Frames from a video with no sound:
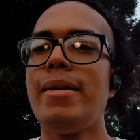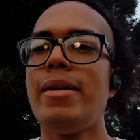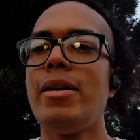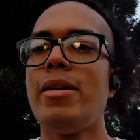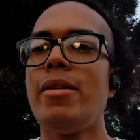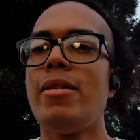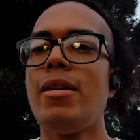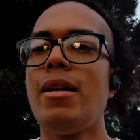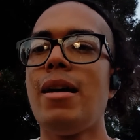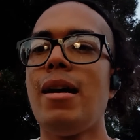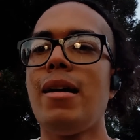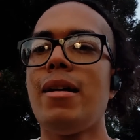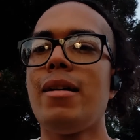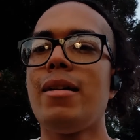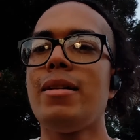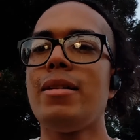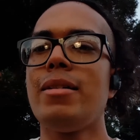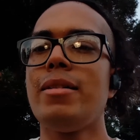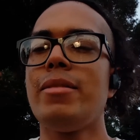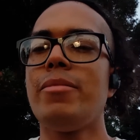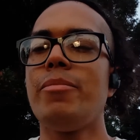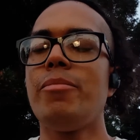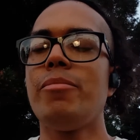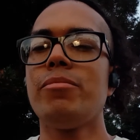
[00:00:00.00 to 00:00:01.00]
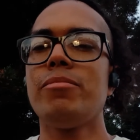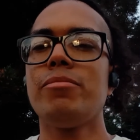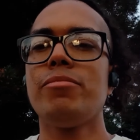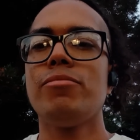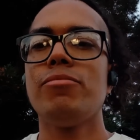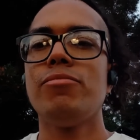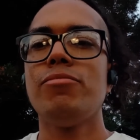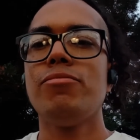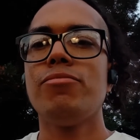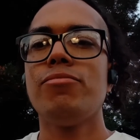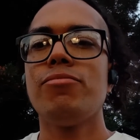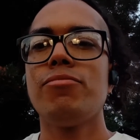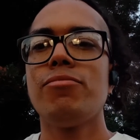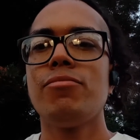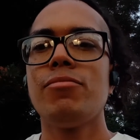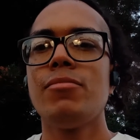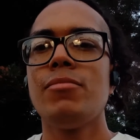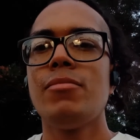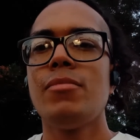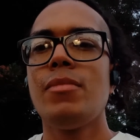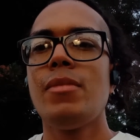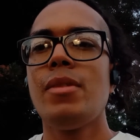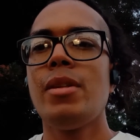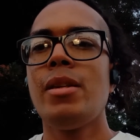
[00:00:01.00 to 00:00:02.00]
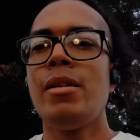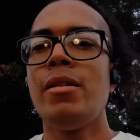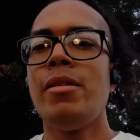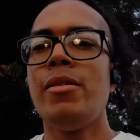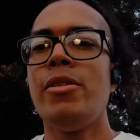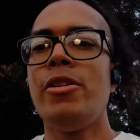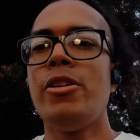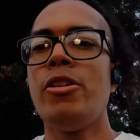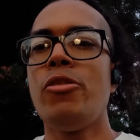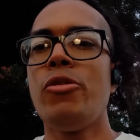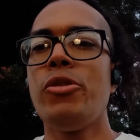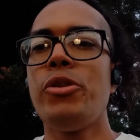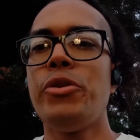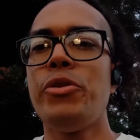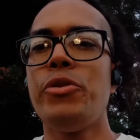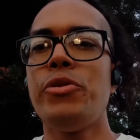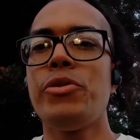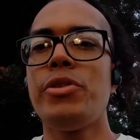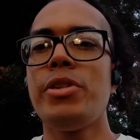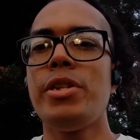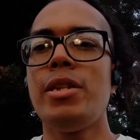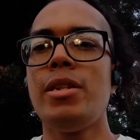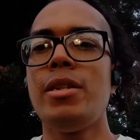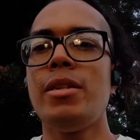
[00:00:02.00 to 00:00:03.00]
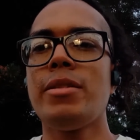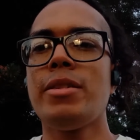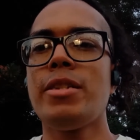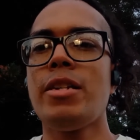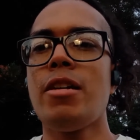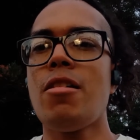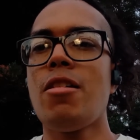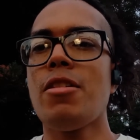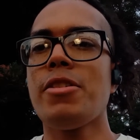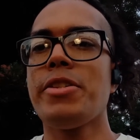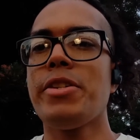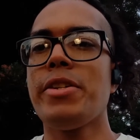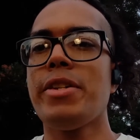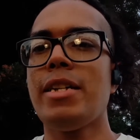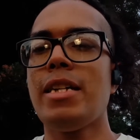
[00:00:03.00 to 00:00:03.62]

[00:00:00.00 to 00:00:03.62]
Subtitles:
Uh, no using toxic